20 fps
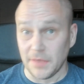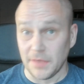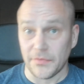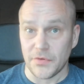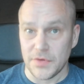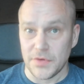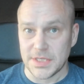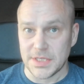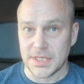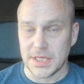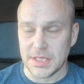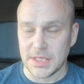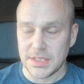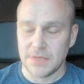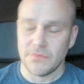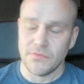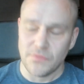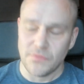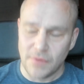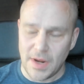for instance,
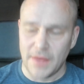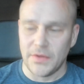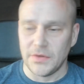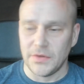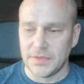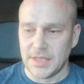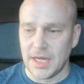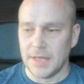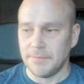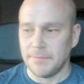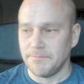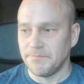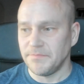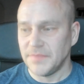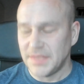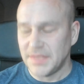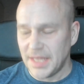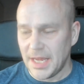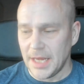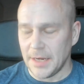rather than
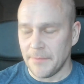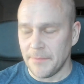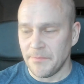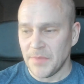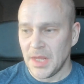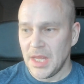ten.